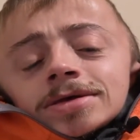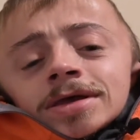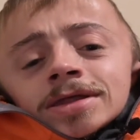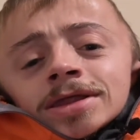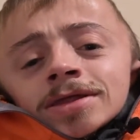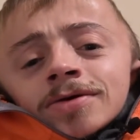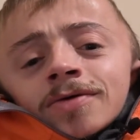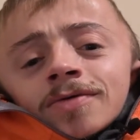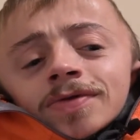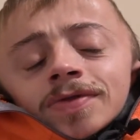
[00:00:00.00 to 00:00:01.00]
And so
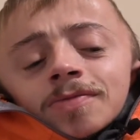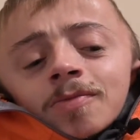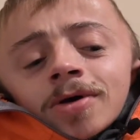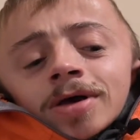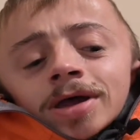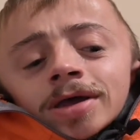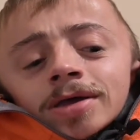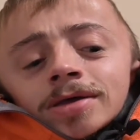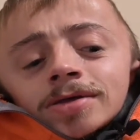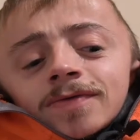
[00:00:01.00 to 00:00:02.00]
with my
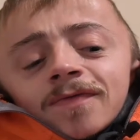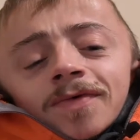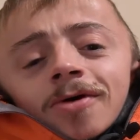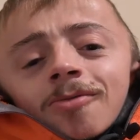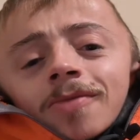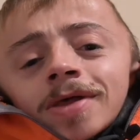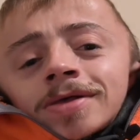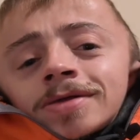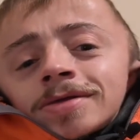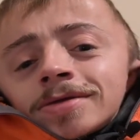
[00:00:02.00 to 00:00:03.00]
film
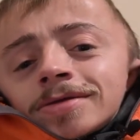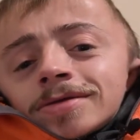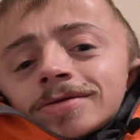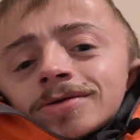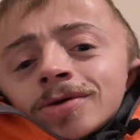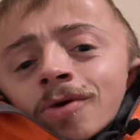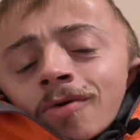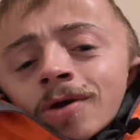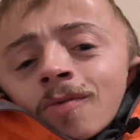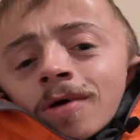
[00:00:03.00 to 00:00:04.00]

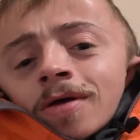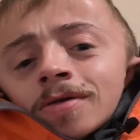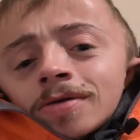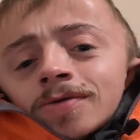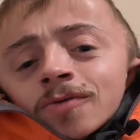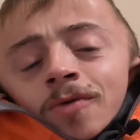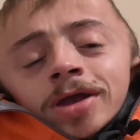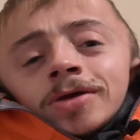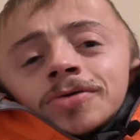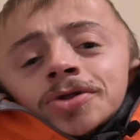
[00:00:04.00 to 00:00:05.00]
going well, the
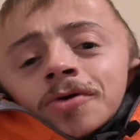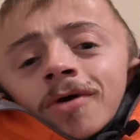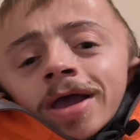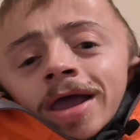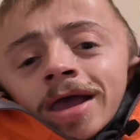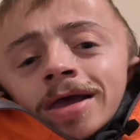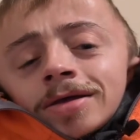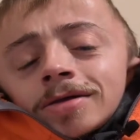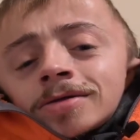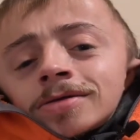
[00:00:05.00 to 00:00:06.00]
radio show I
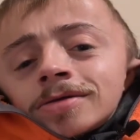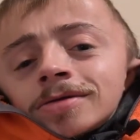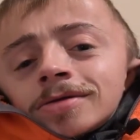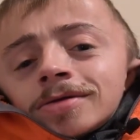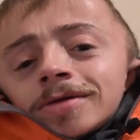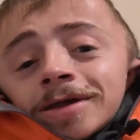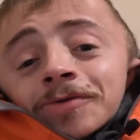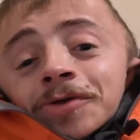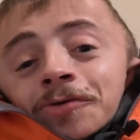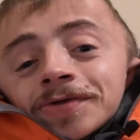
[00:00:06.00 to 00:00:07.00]
had that I
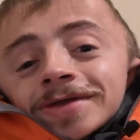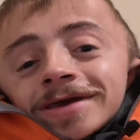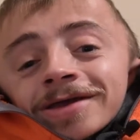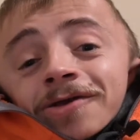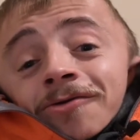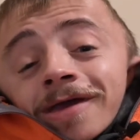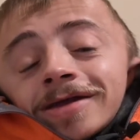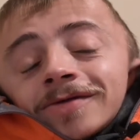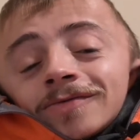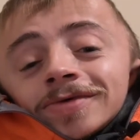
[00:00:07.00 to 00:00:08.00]
was hosting and
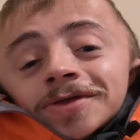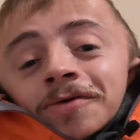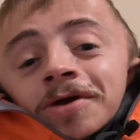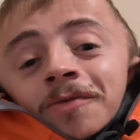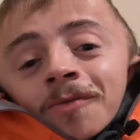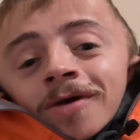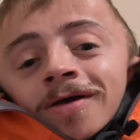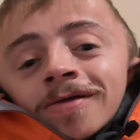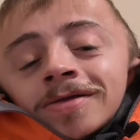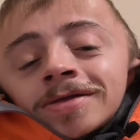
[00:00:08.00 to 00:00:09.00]
created was going
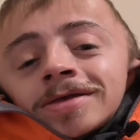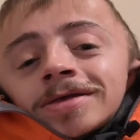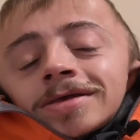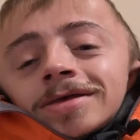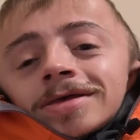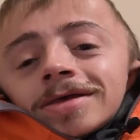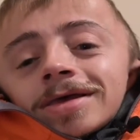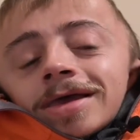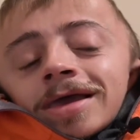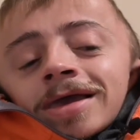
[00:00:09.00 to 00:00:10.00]
well,
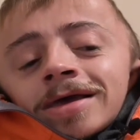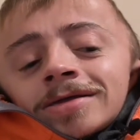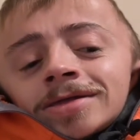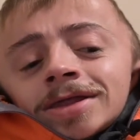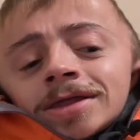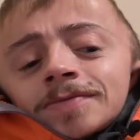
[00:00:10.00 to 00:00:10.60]
and